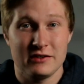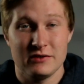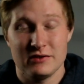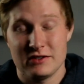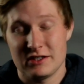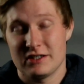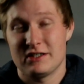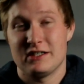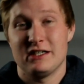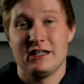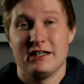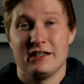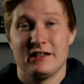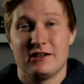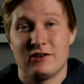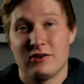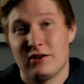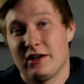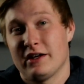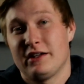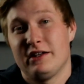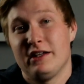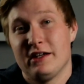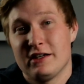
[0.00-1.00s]
you just need to
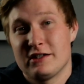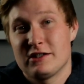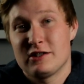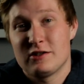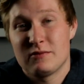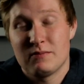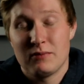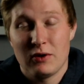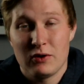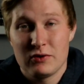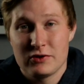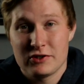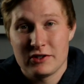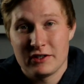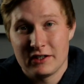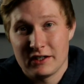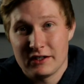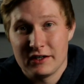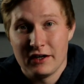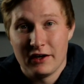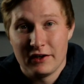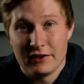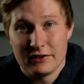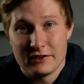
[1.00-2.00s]
correct the exposure and
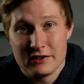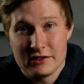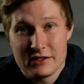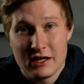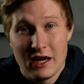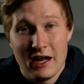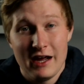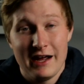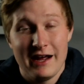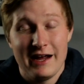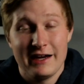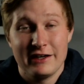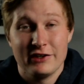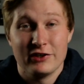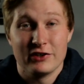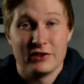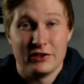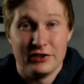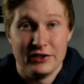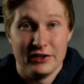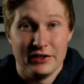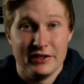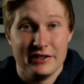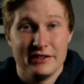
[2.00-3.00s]
colors, and you're
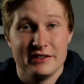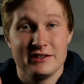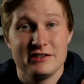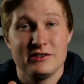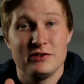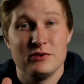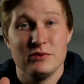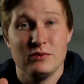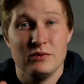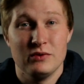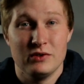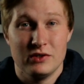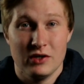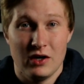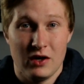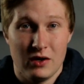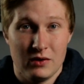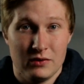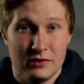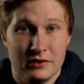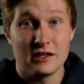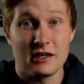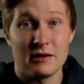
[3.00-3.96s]
good to go.